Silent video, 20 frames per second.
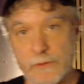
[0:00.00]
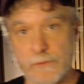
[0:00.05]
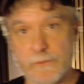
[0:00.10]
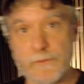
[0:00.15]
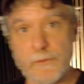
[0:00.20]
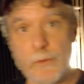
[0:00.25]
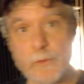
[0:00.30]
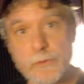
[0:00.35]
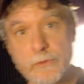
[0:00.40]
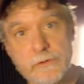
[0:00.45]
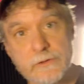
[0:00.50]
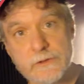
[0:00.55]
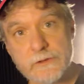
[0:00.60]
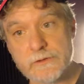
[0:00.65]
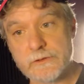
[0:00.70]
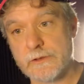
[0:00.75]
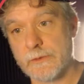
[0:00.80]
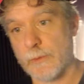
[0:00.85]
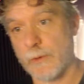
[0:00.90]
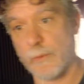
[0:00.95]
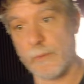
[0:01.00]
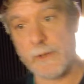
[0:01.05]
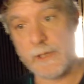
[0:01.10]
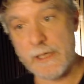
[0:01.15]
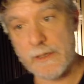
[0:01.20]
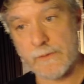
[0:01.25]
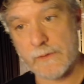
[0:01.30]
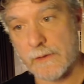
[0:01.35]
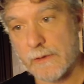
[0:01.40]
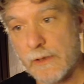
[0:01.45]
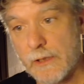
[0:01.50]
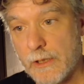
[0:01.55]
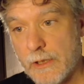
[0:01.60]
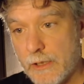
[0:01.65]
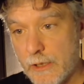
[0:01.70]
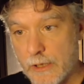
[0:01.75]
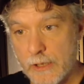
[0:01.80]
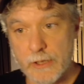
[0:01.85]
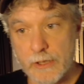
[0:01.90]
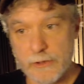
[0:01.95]
or folder system or whatever,
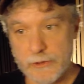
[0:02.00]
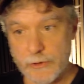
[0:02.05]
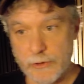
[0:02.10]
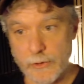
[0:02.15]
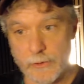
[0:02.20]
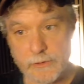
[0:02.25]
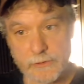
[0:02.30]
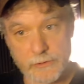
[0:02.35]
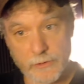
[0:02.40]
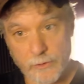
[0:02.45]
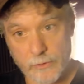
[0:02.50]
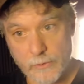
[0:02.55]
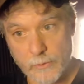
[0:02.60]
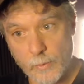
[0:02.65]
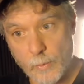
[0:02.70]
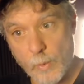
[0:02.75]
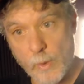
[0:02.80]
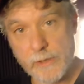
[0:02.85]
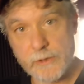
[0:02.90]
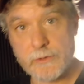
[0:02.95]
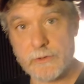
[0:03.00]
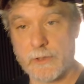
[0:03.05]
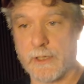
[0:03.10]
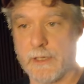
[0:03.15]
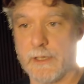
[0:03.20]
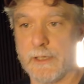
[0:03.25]
your internal OneDrive.